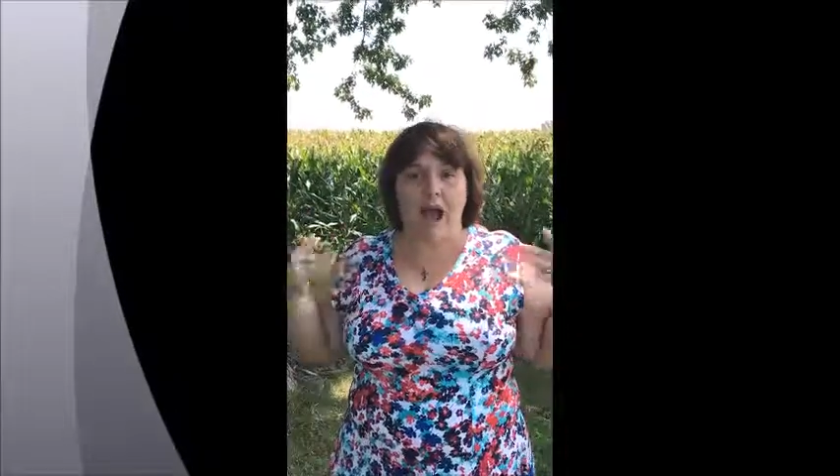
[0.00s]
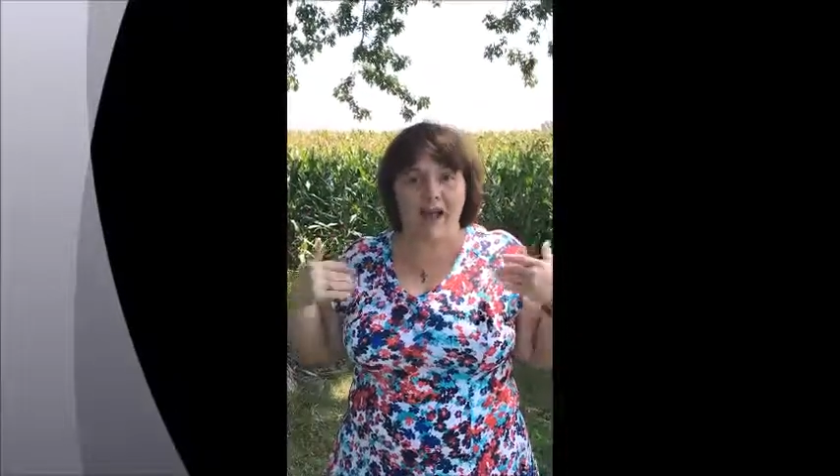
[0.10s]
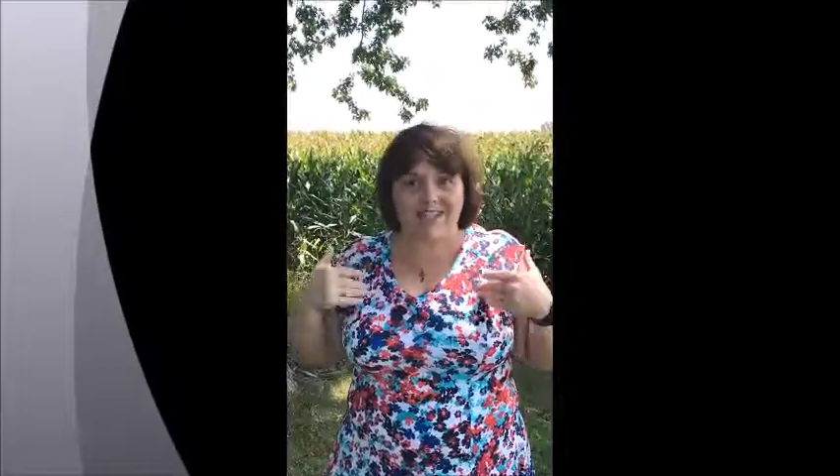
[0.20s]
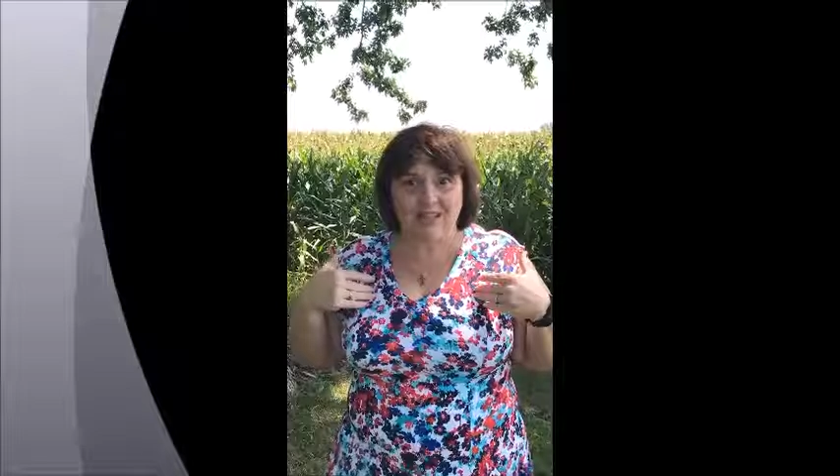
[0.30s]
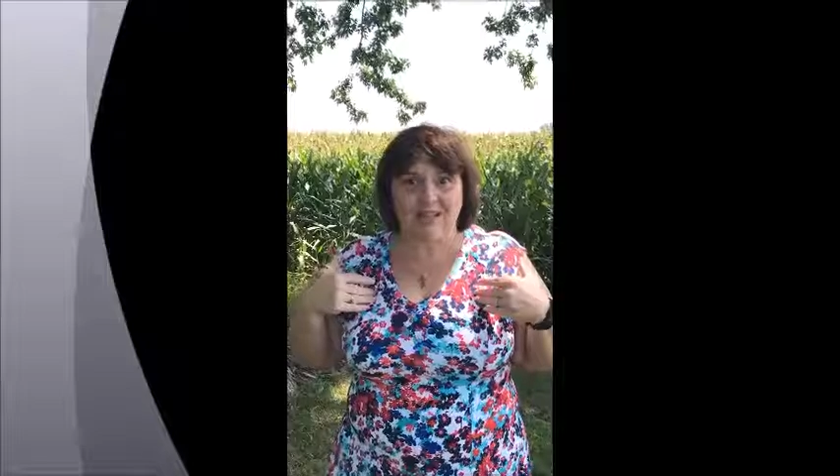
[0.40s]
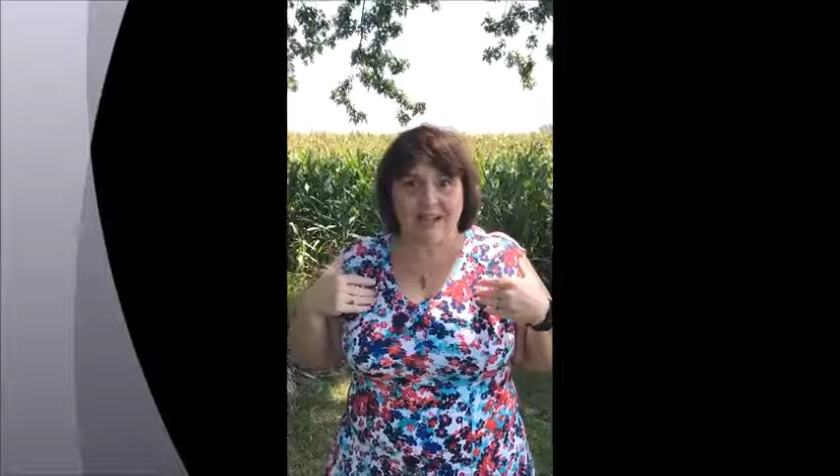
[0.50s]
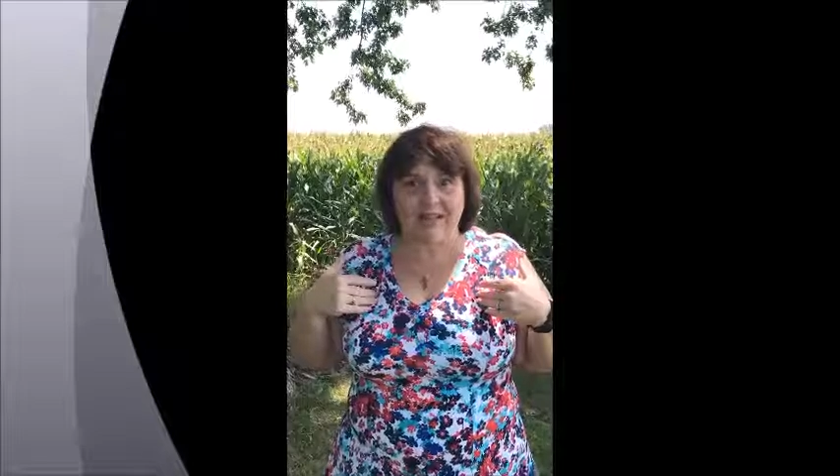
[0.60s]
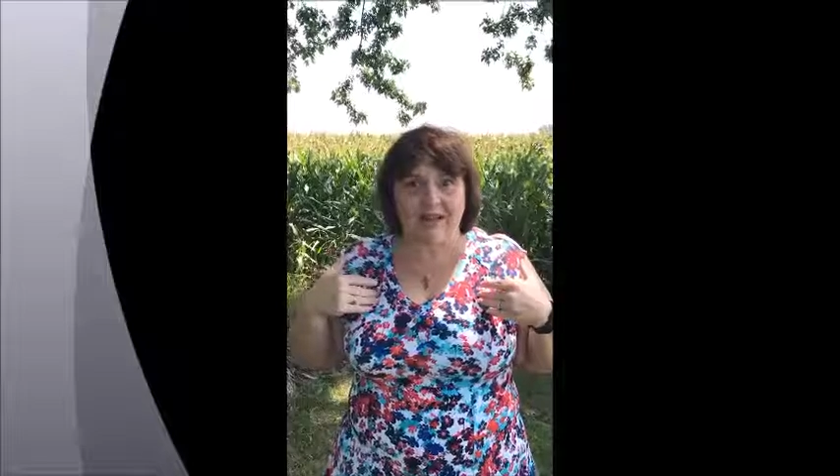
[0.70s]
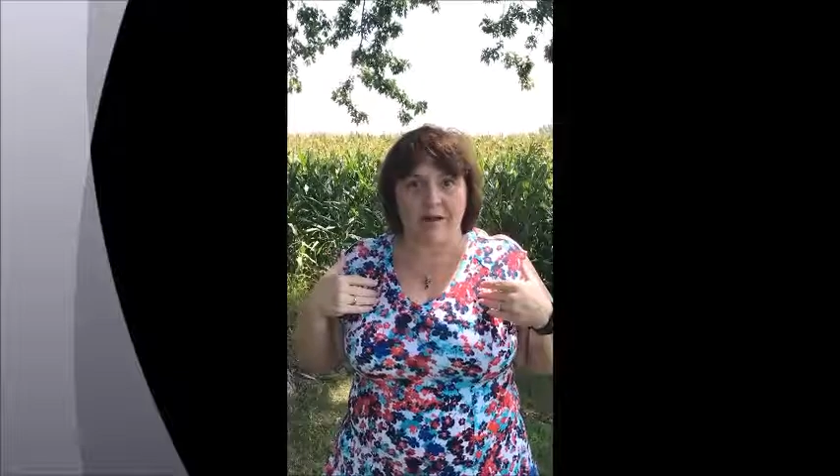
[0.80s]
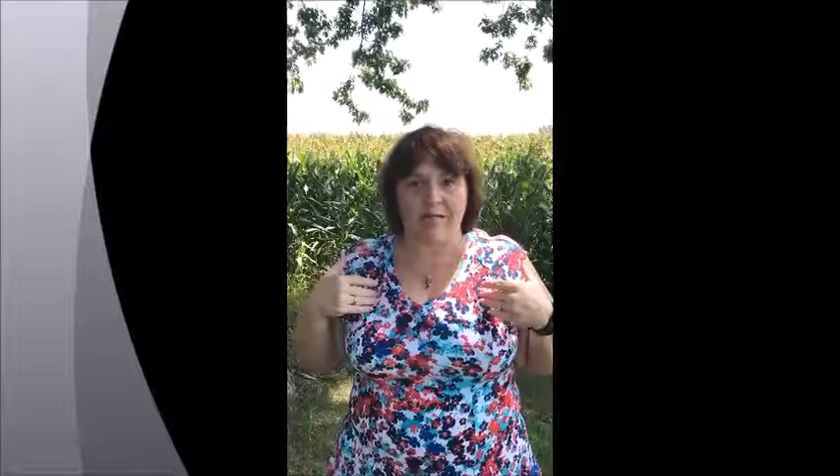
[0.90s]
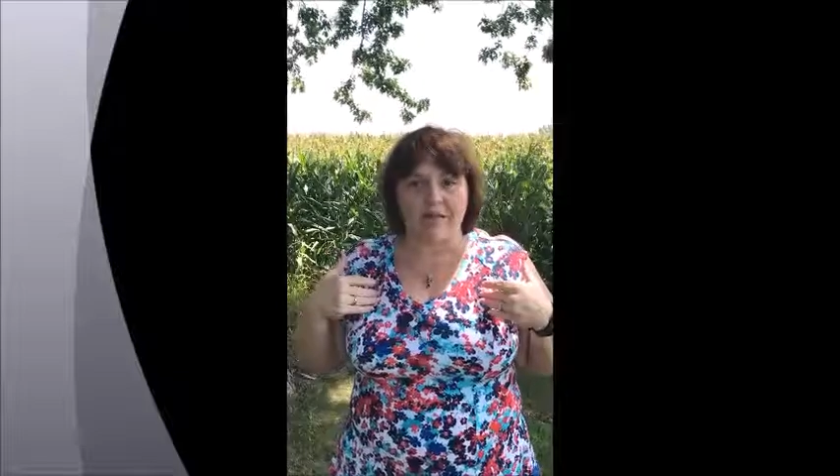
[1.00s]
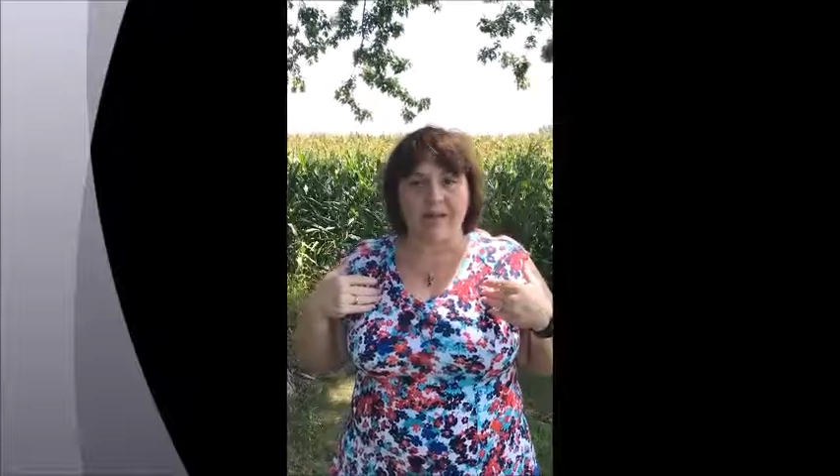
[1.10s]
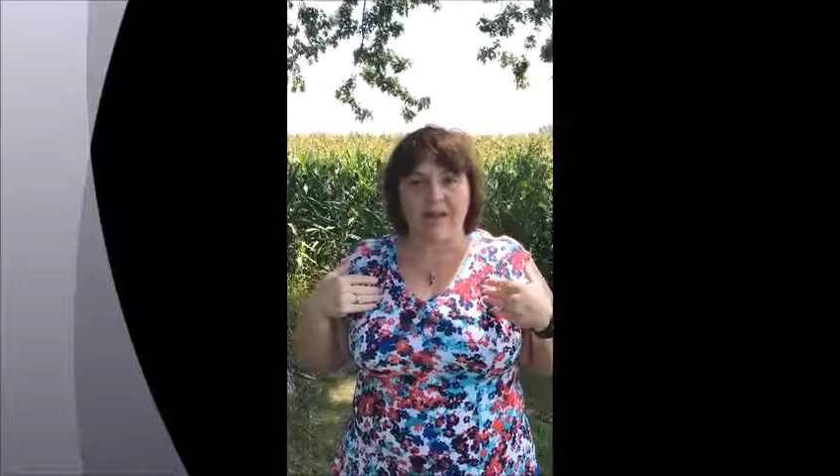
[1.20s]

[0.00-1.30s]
I still take them.